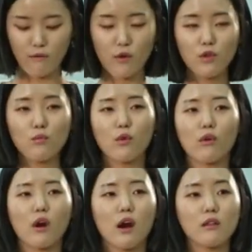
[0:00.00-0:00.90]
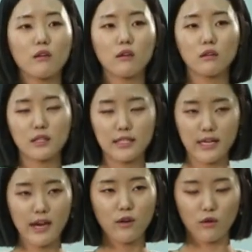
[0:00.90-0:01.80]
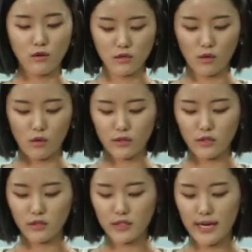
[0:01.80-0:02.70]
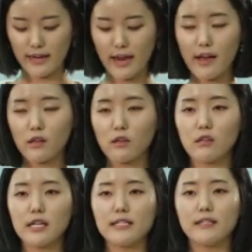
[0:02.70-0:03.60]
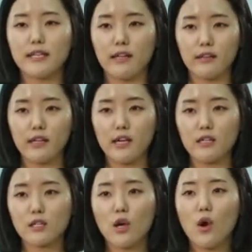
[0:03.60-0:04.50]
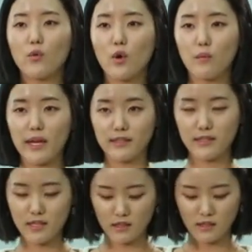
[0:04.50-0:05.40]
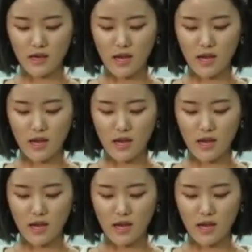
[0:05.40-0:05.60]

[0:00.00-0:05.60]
Furthermore, other designers also said Hangul is delicate, romantic,